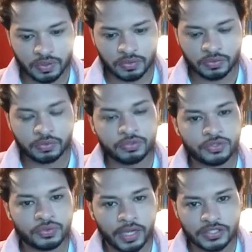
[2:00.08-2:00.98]
could
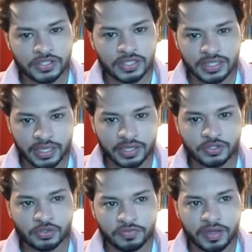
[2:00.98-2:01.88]
you actually
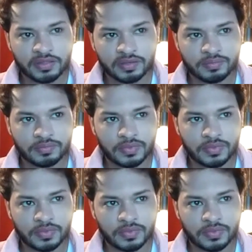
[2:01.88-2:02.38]
gauge or fathom,